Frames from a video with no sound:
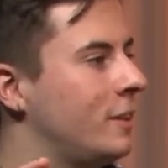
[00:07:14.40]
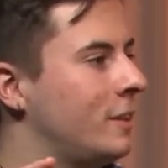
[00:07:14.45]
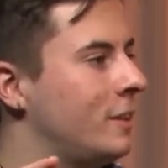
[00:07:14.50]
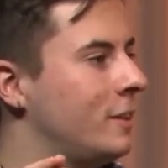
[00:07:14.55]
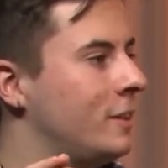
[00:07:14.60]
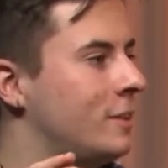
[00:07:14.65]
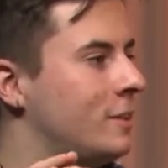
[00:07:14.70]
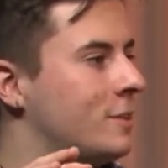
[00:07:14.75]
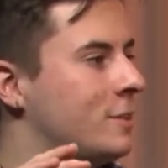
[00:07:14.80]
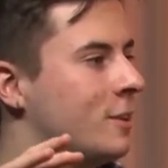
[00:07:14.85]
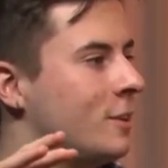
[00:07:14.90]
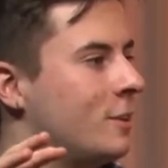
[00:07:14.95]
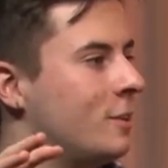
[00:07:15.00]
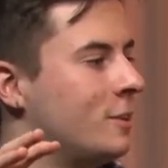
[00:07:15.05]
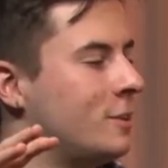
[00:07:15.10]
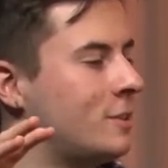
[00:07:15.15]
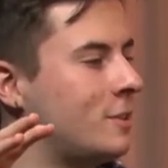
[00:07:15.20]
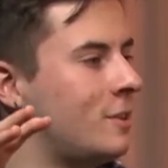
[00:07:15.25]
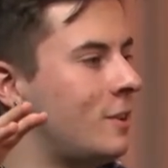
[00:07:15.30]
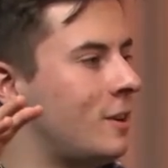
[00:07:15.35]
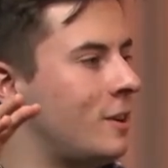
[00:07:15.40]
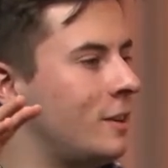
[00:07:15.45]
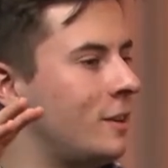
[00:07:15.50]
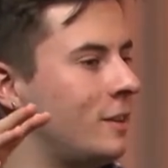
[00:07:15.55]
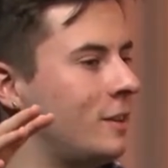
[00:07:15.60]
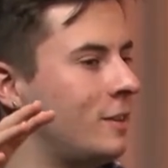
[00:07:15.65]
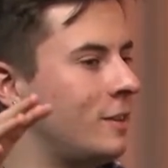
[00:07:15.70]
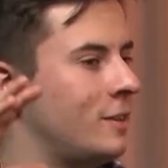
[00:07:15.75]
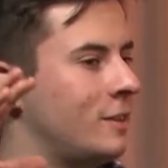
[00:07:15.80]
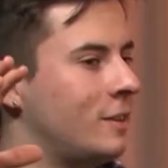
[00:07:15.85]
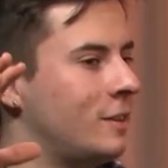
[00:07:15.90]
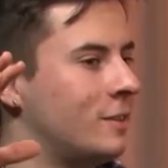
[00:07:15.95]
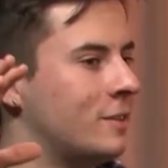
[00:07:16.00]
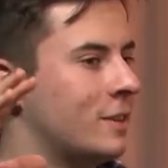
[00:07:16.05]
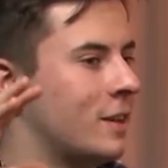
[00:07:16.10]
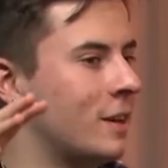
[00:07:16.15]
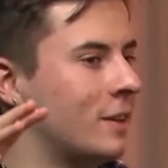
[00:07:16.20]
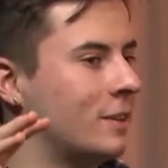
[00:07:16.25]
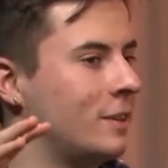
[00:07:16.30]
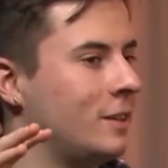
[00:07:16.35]
Okay. So it's not
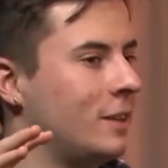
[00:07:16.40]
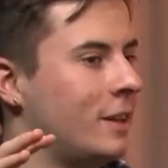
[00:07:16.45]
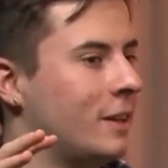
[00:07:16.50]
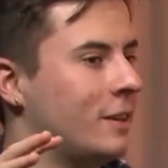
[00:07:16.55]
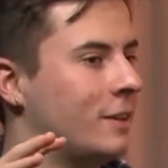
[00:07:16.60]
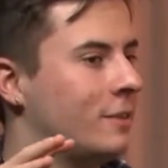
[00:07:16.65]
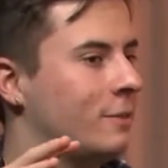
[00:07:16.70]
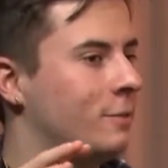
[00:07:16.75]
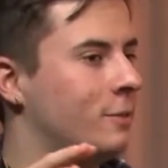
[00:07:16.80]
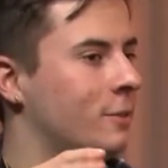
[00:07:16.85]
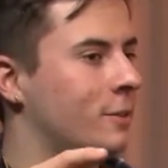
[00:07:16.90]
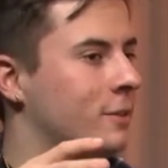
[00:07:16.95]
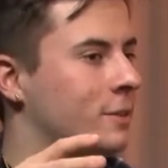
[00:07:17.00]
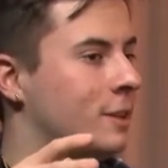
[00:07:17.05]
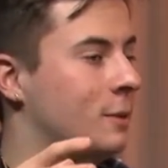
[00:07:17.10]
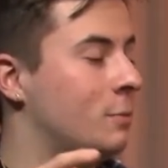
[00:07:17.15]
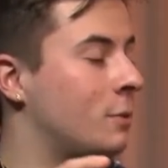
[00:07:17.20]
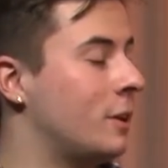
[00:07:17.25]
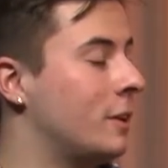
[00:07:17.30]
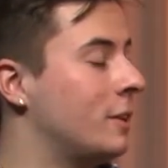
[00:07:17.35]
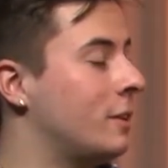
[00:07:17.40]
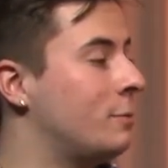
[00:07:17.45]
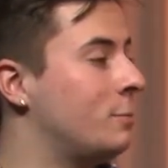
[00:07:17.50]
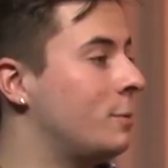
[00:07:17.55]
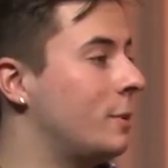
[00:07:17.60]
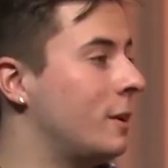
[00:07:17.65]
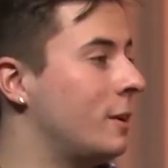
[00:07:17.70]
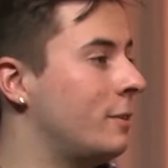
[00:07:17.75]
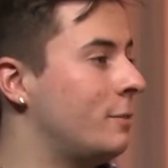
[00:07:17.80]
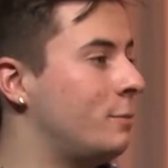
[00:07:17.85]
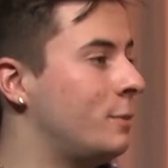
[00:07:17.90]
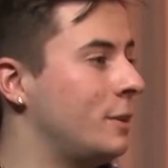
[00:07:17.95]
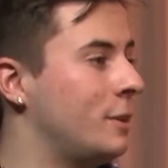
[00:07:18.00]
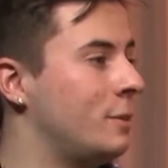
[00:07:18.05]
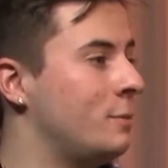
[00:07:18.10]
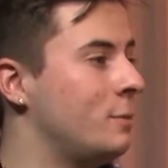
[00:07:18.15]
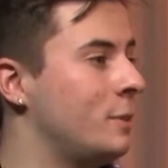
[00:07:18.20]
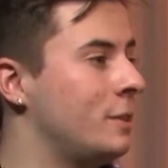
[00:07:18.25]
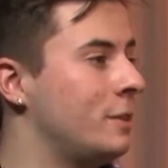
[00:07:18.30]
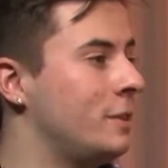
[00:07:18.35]
exactly for example, I've played the
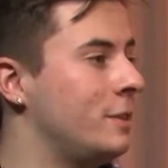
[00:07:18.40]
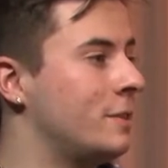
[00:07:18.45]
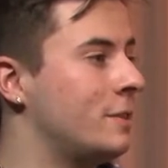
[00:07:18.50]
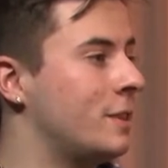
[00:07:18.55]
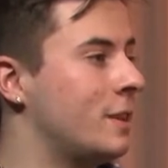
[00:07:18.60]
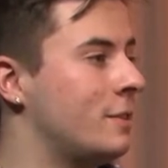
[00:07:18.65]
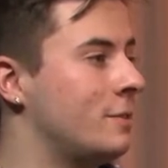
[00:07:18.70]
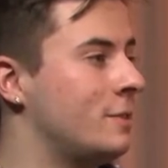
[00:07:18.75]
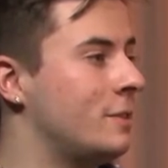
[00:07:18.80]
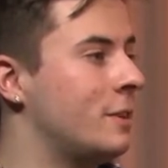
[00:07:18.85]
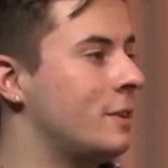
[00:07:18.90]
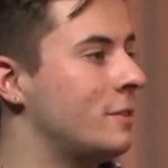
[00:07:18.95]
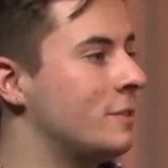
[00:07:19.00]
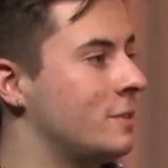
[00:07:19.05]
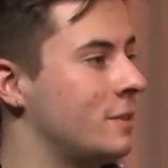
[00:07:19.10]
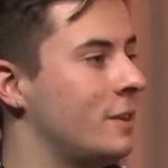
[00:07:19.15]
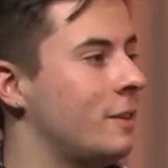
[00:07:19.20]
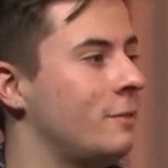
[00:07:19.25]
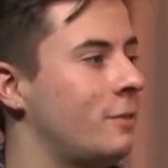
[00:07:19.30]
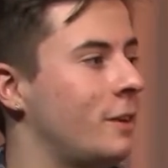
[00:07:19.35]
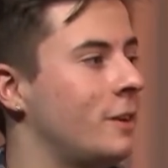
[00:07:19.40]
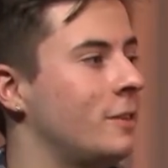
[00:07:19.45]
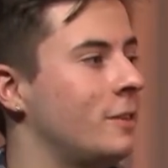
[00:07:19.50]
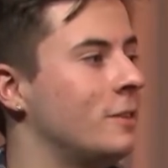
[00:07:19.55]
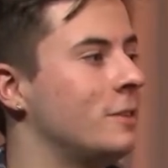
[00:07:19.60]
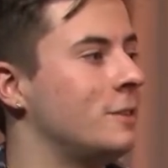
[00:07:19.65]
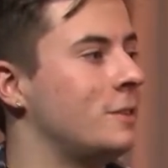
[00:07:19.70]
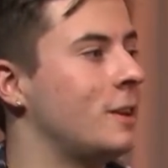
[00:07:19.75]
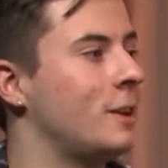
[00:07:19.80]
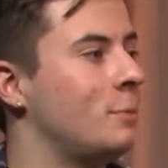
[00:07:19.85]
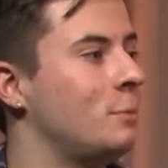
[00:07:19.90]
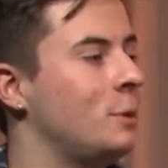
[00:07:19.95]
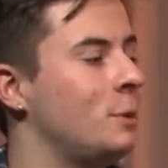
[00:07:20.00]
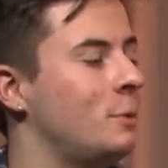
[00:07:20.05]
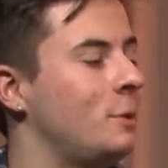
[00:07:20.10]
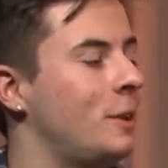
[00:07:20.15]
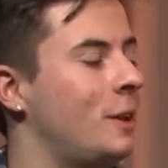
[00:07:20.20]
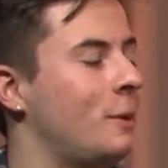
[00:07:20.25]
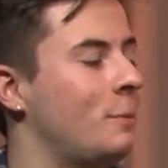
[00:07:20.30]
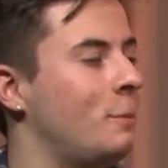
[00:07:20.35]
Middle East downstairs, and I've had a good time
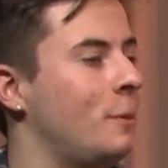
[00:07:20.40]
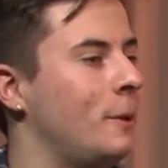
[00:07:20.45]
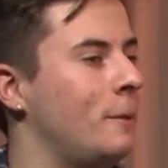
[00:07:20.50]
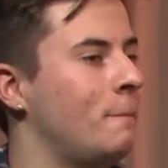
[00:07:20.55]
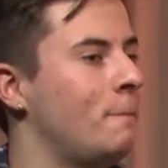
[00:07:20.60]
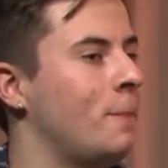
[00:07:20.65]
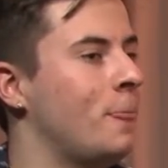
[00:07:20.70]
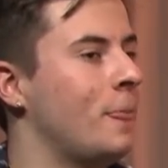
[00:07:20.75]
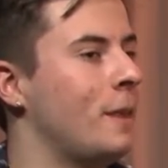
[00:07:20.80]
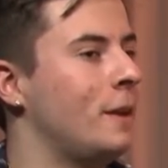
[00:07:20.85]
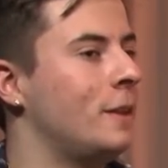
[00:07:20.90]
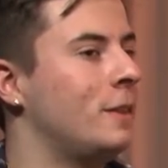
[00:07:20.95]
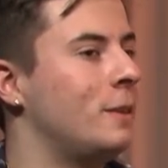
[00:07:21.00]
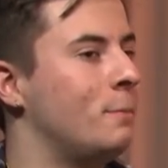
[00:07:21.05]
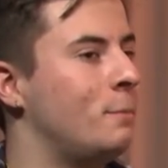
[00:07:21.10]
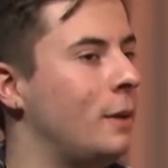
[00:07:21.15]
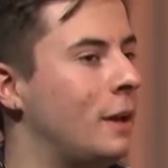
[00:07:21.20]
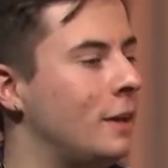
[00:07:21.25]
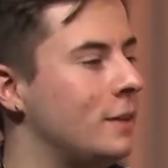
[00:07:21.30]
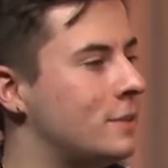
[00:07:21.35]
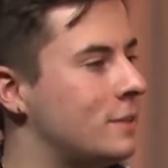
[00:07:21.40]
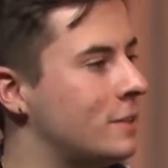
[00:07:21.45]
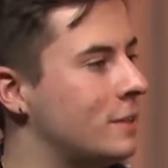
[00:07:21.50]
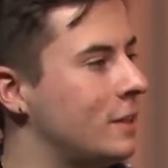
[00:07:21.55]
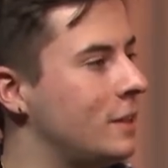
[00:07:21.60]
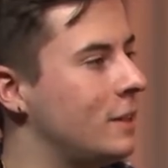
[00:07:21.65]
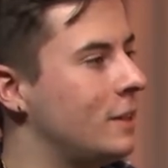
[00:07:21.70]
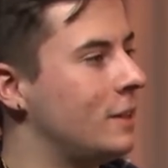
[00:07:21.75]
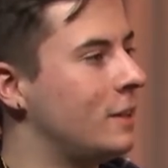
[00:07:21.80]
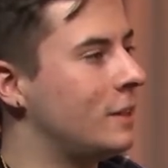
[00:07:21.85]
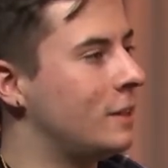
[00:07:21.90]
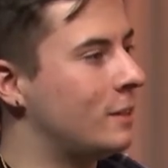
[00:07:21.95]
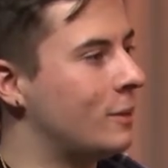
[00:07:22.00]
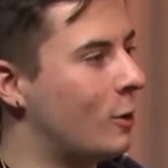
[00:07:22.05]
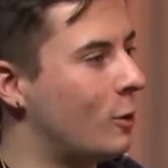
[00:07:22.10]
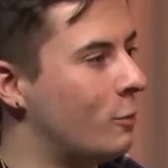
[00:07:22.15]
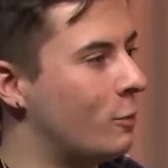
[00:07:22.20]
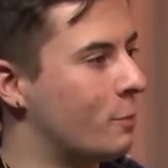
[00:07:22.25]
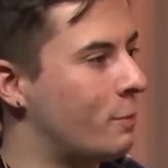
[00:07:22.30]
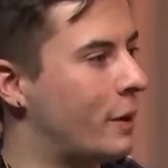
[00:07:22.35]
doing that. But the bass
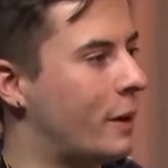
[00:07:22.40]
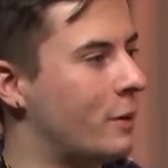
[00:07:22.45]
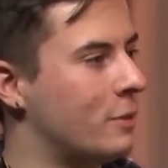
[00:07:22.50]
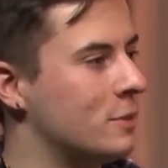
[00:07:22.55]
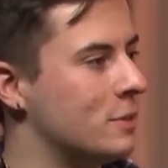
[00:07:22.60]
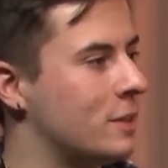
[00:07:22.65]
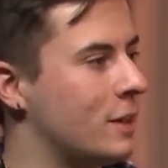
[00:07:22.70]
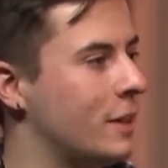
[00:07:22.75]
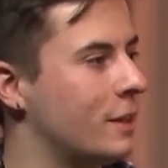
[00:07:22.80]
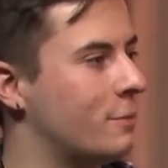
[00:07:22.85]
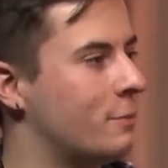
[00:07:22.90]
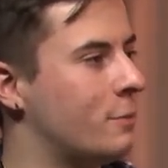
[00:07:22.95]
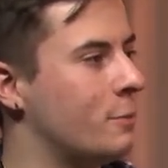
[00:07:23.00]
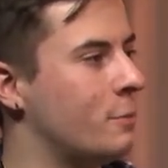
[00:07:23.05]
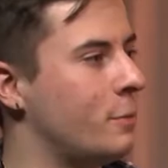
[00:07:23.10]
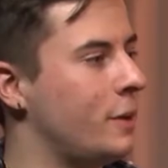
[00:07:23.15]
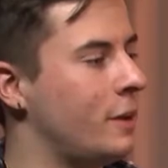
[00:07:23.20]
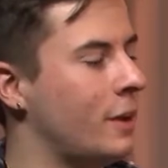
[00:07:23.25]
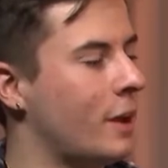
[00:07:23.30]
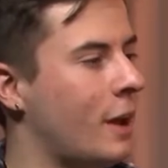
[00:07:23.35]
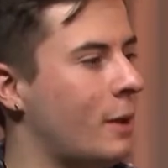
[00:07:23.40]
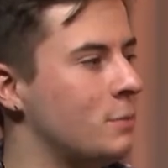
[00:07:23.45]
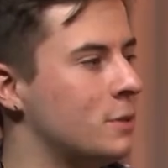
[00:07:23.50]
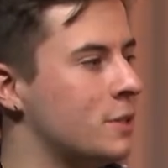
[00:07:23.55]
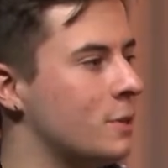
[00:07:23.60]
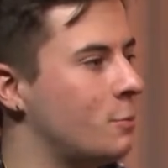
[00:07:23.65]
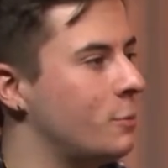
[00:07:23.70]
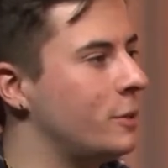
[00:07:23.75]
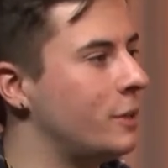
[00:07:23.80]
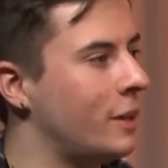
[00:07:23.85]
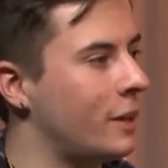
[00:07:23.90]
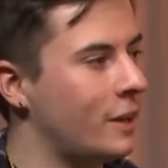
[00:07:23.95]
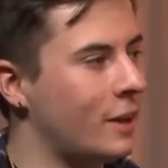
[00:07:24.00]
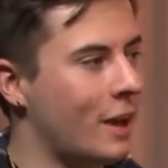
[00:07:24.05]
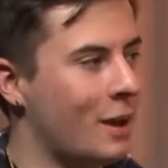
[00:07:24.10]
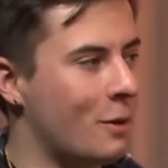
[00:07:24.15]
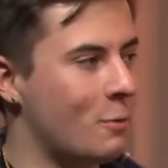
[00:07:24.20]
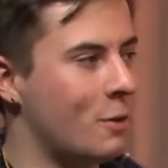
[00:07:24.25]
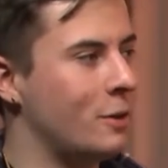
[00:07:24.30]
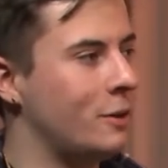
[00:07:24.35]
overpowers. For me, I'm someone that
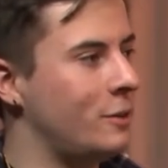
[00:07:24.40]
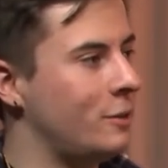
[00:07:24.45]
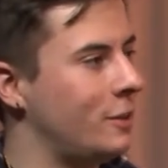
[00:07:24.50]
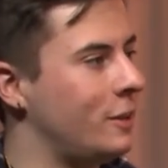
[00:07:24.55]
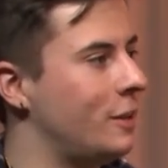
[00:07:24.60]
I want you to